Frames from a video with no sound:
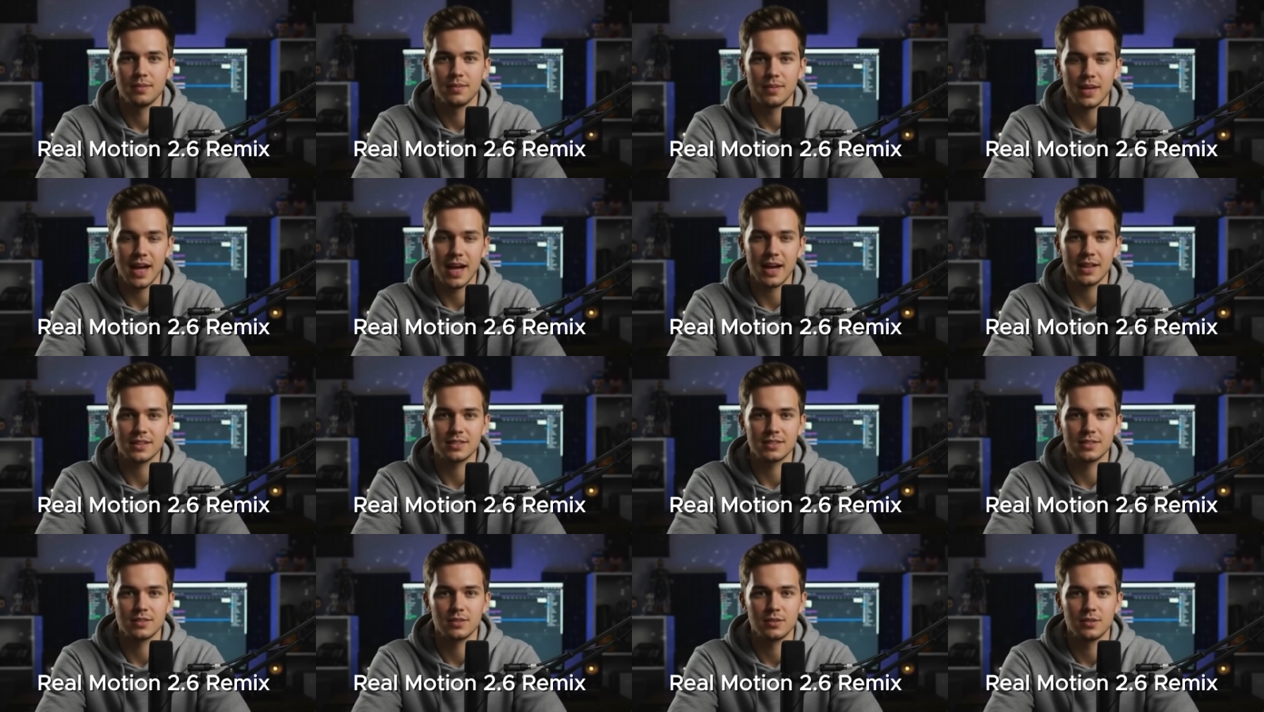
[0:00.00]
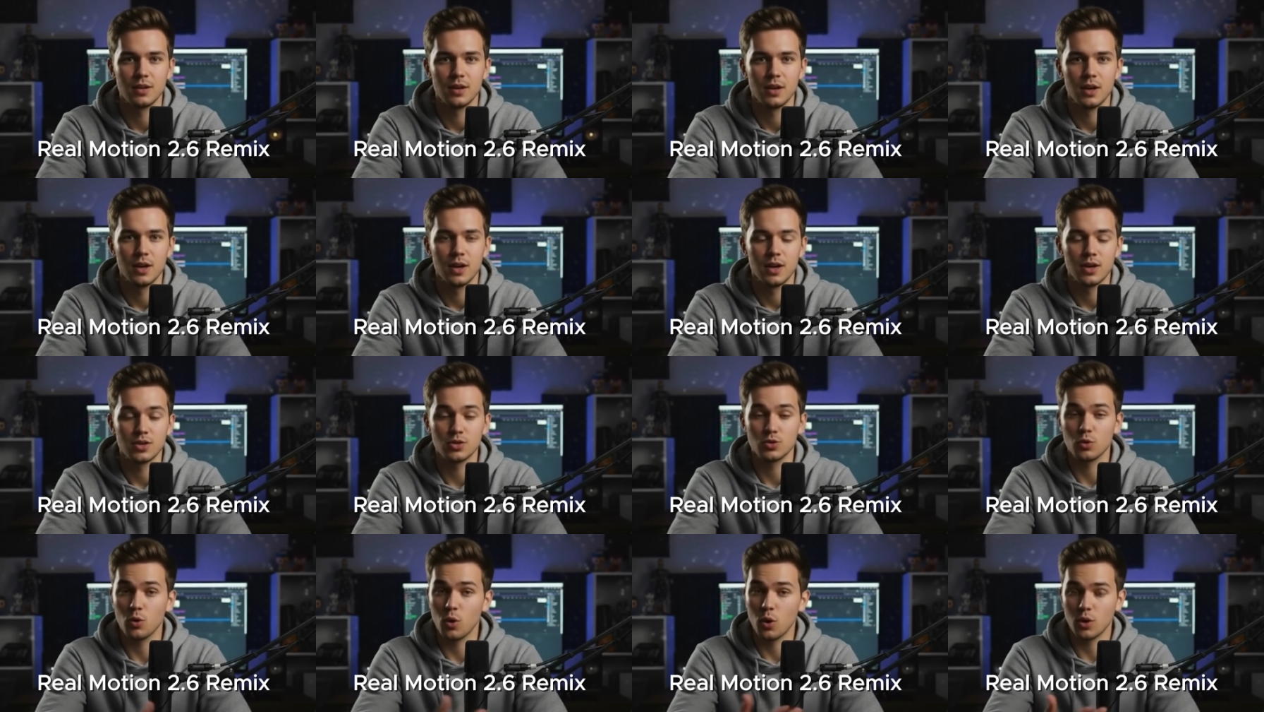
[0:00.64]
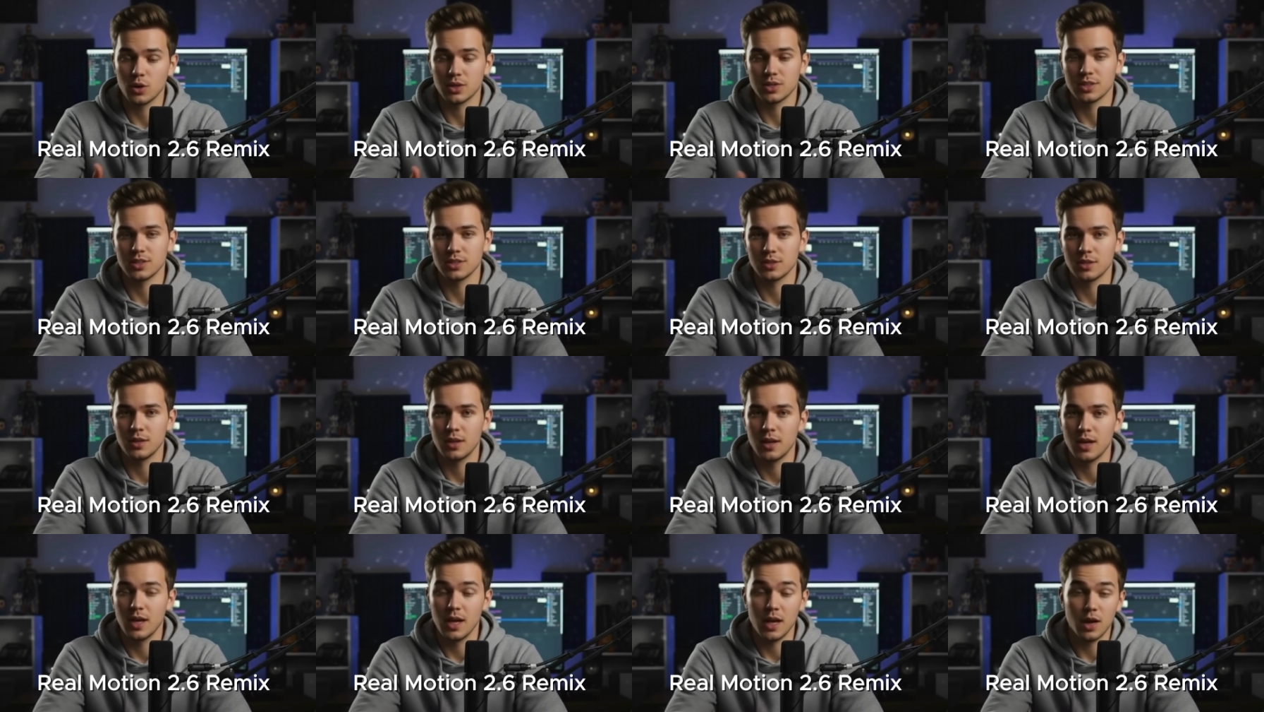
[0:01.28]
dance, sports,
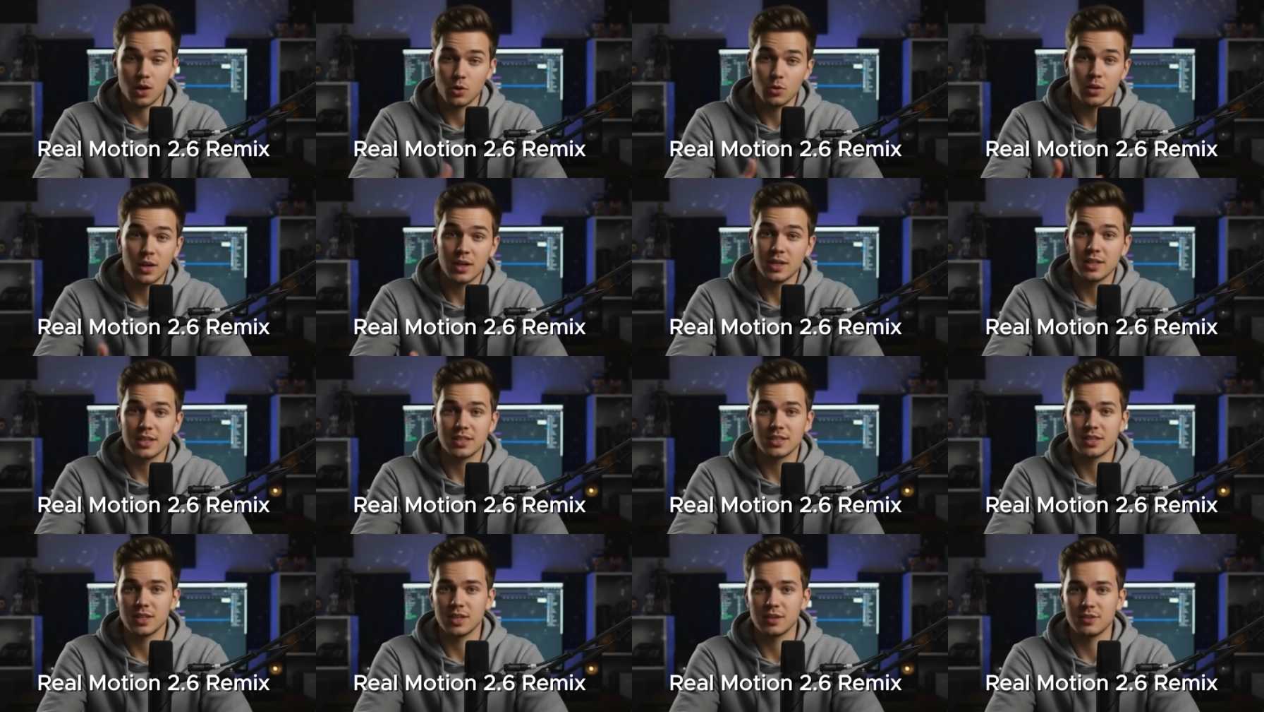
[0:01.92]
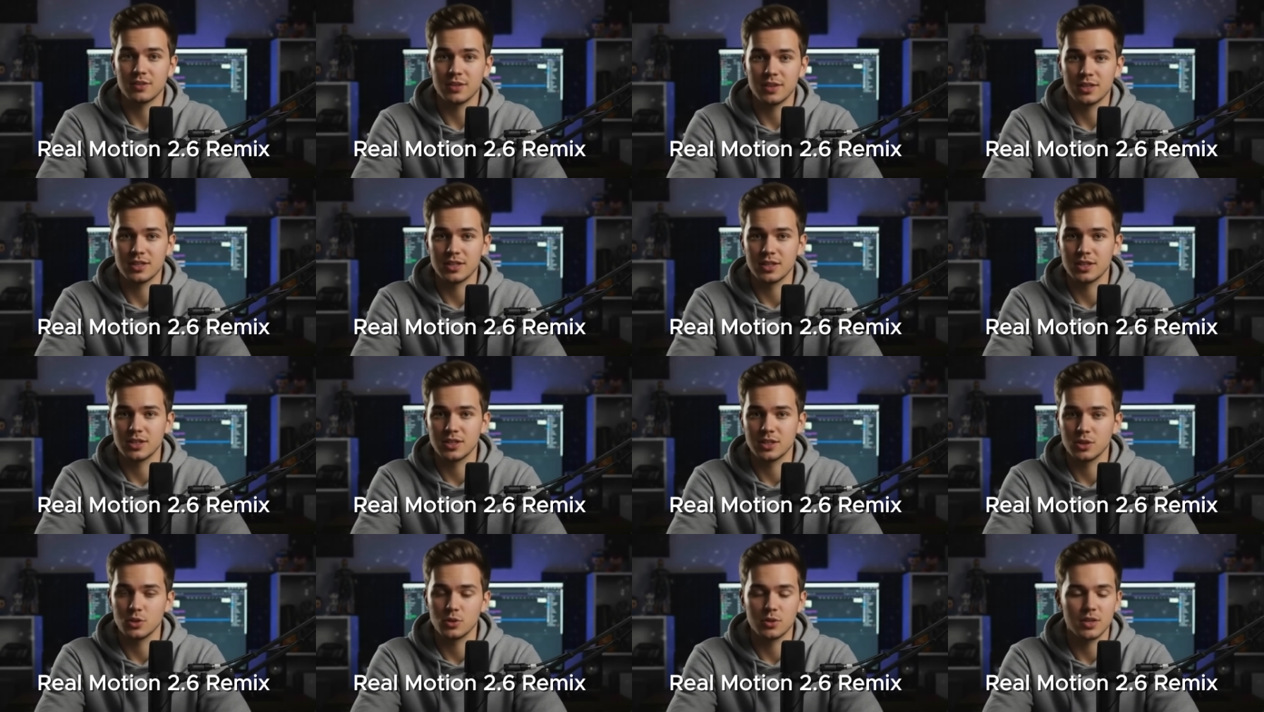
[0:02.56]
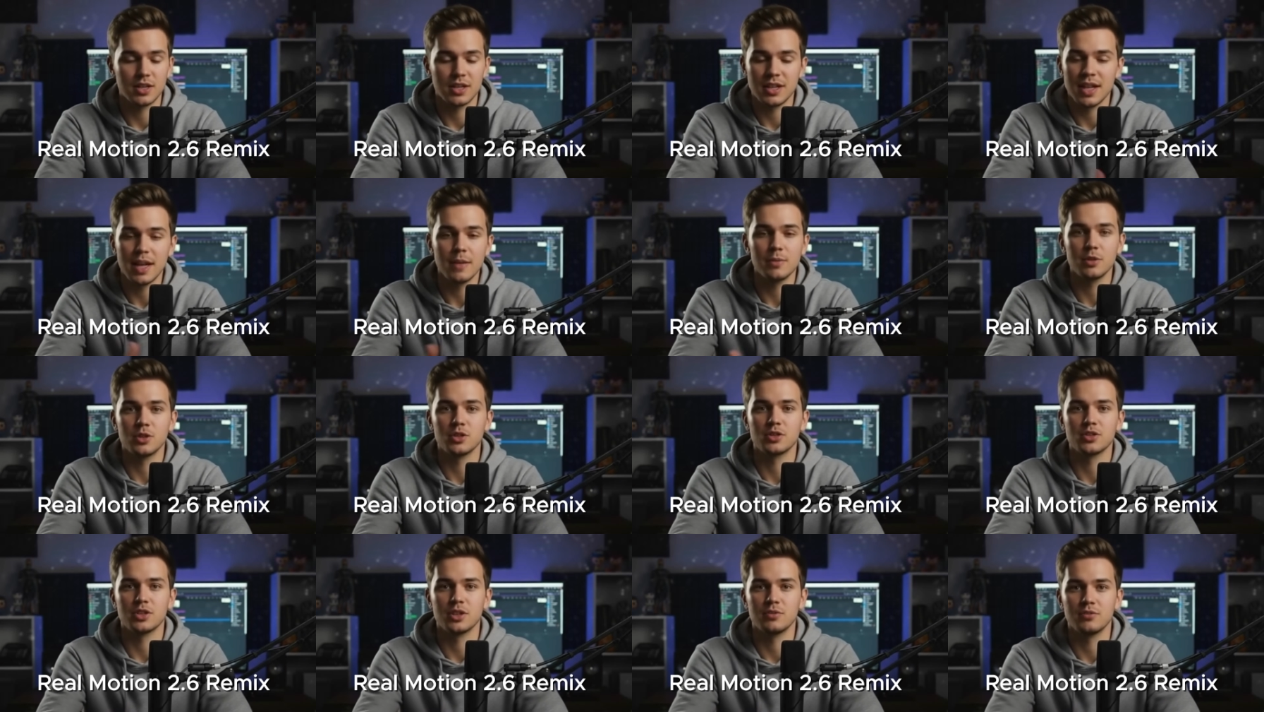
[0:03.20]
and realistic physics using
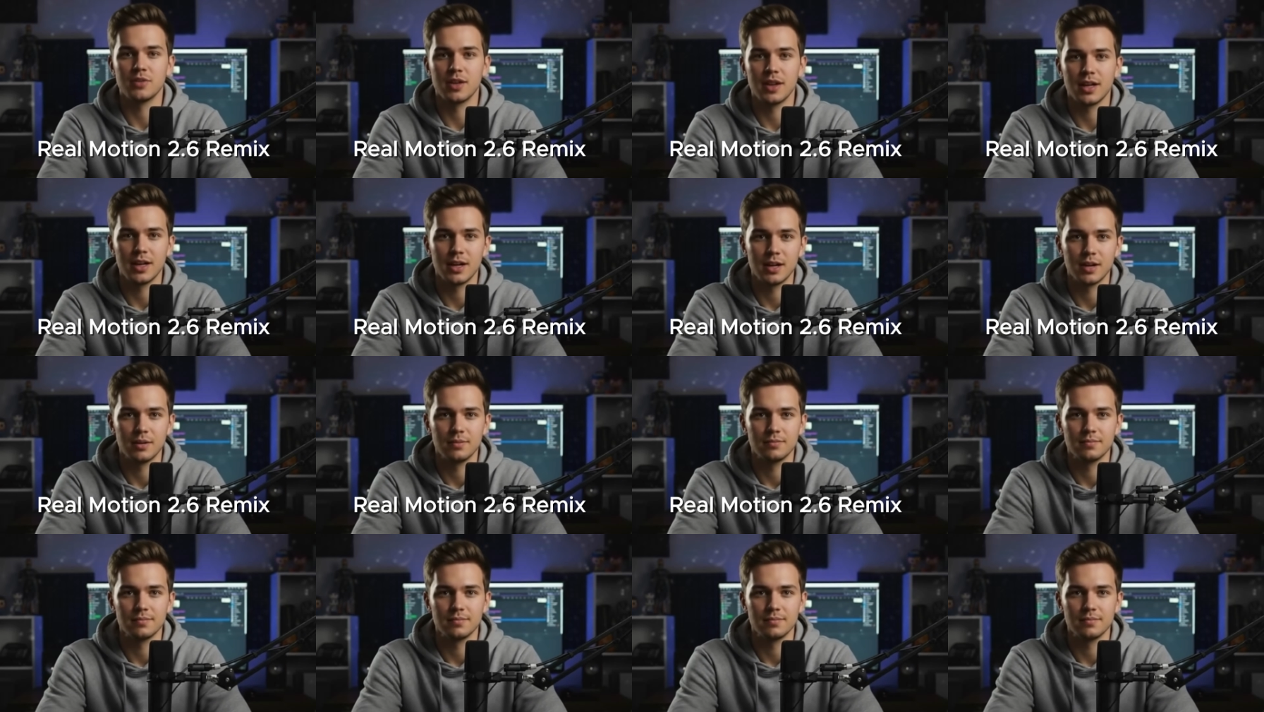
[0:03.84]
image to video.